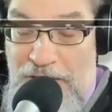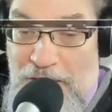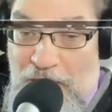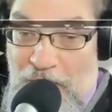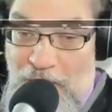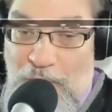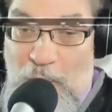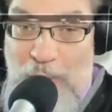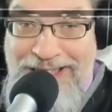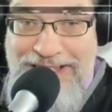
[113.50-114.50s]
all the
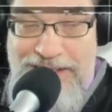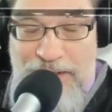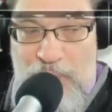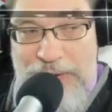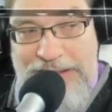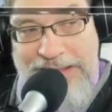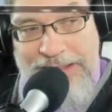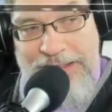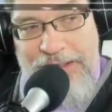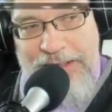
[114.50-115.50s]
ways in which they
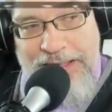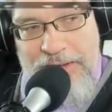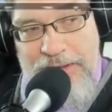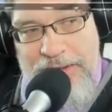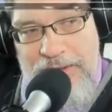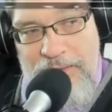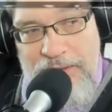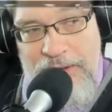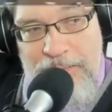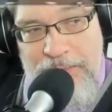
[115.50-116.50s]
should execute
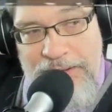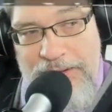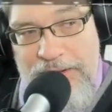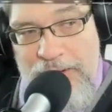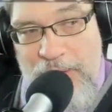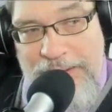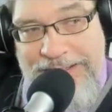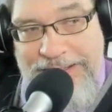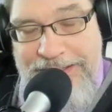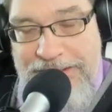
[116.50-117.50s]
their
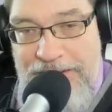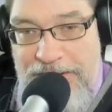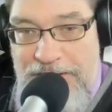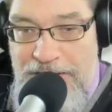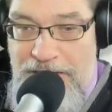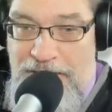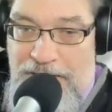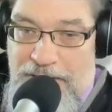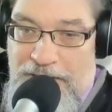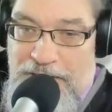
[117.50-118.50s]
blitzkriegs.
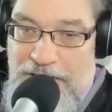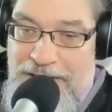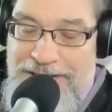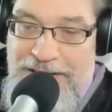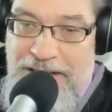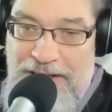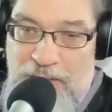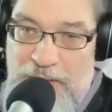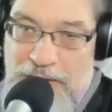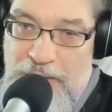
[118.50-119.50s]
So that's kind of
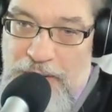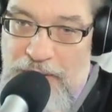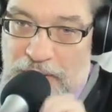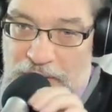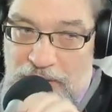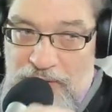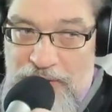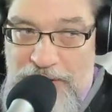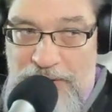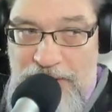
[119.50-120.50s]
what's going on over
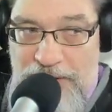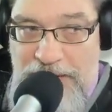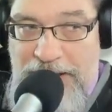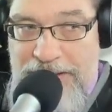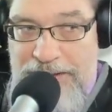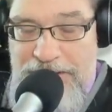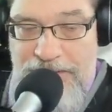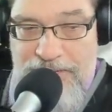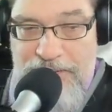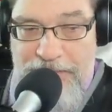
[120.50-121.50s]
the skies
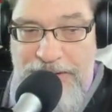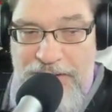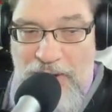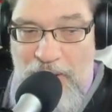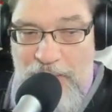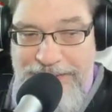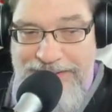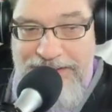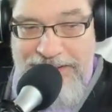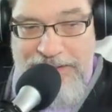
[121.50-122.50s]
of Libya. It's always
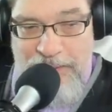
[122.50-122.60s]
nice